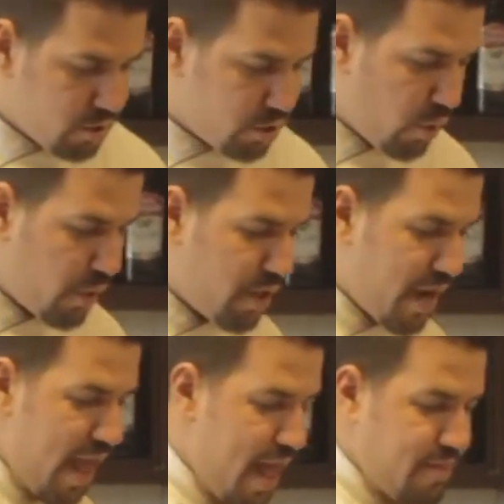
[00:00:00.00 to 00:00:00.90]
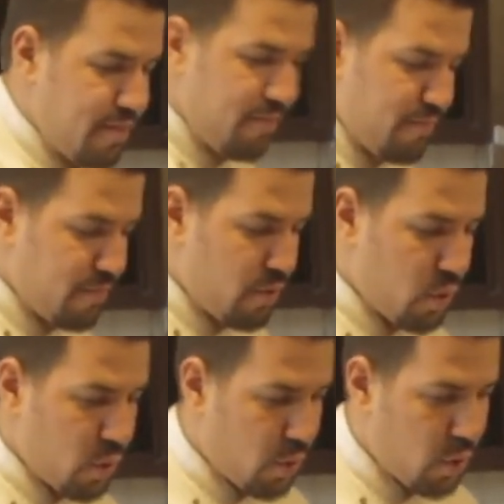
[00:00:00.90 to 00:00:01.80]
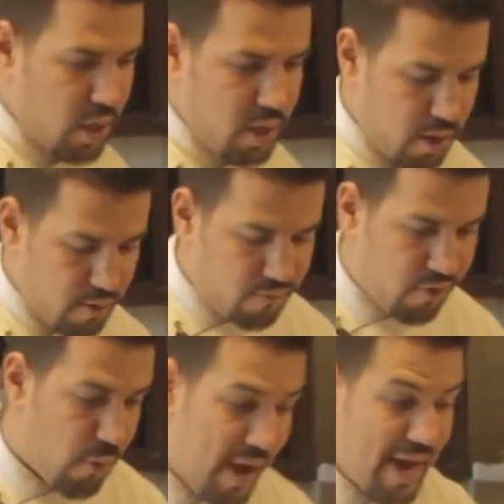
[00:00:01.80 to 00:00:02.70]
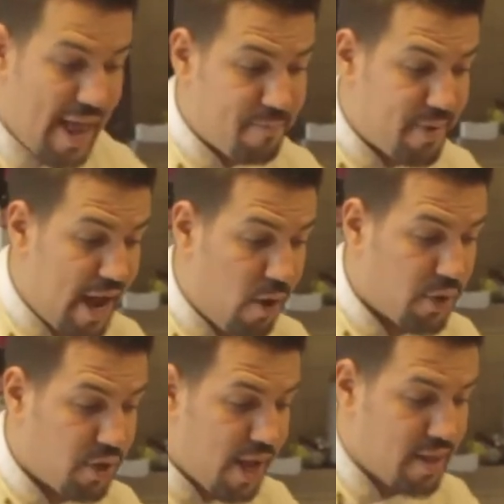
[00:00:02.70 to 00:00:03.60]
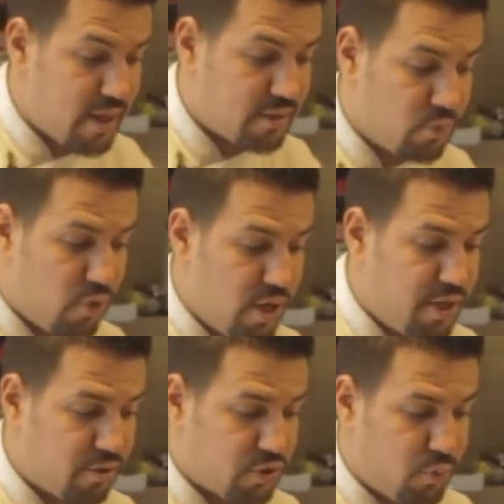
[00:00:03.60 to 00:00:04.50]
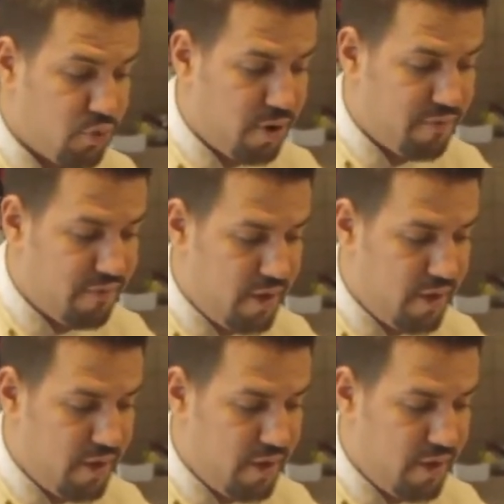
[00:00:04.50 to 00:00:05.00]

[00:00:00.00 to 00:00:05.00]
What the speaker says: So we're gonna add, for one lamb now, we're gonna add a small little spoon of